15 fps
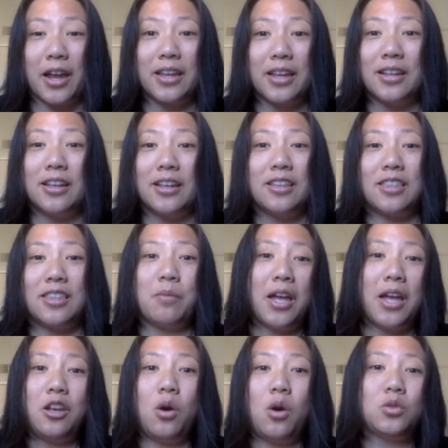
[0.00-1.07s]
They might know
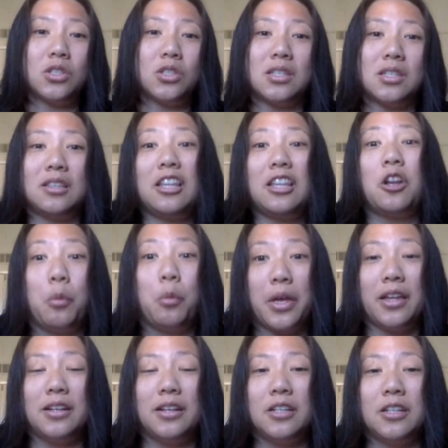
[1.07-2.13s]
just a little bit.
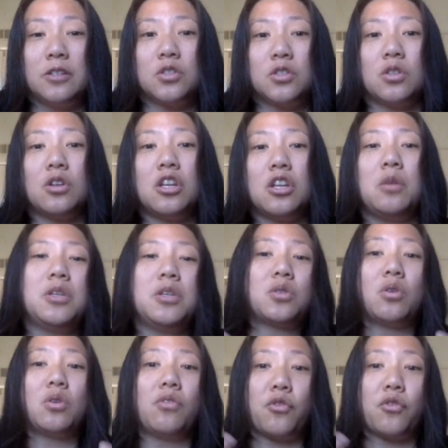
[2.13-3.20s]
So they're going to be sort of
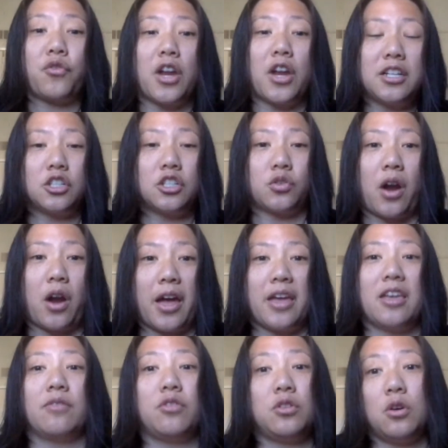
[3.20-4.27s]
afraid to try if you don't
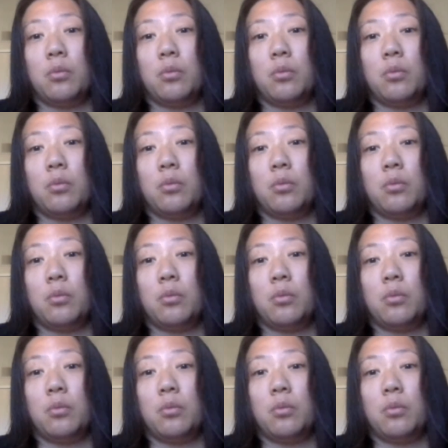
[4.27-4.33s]
make